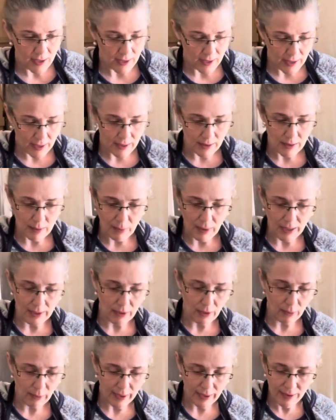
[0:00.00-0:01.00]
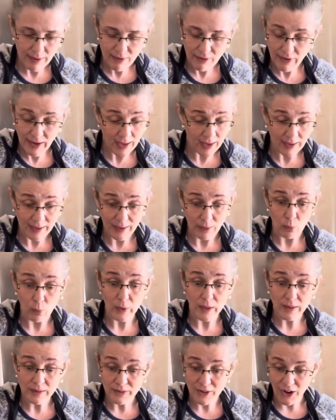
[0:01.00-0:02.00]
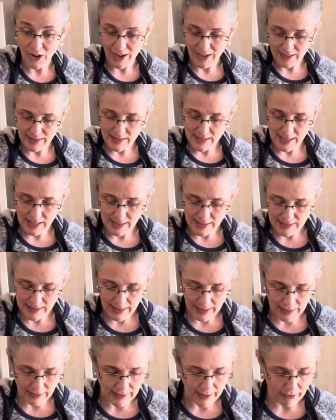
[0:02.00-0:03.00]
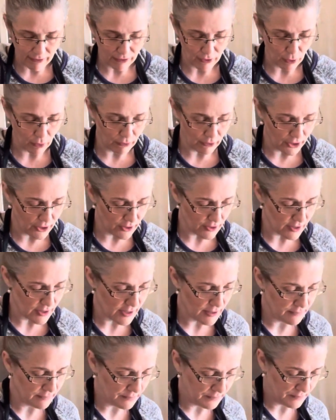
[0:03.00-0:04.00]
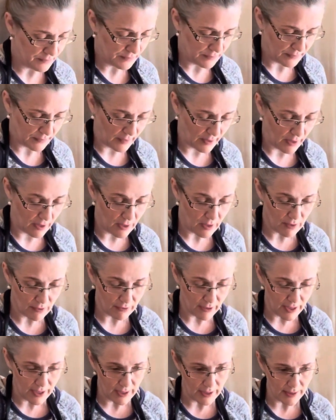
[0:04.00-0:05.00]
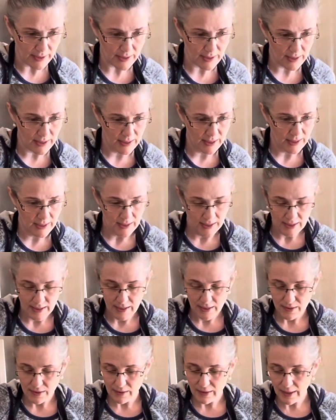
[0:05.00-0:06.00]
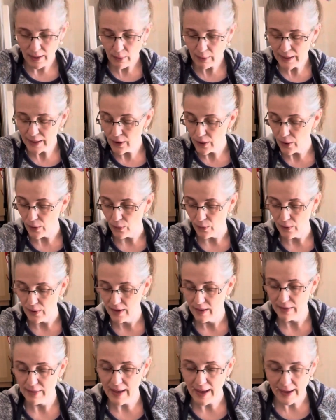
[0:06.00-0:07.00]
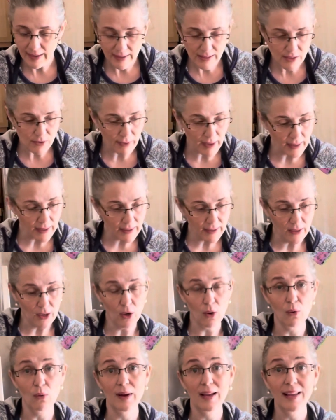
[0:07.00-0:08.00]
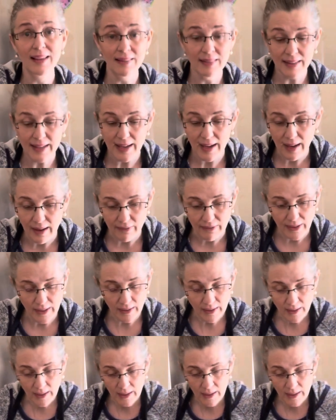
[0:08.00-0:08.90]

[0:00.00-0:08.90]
in the microwave, and it will not taste like leftovers. All right, so there we go. That is ready to go in the oven.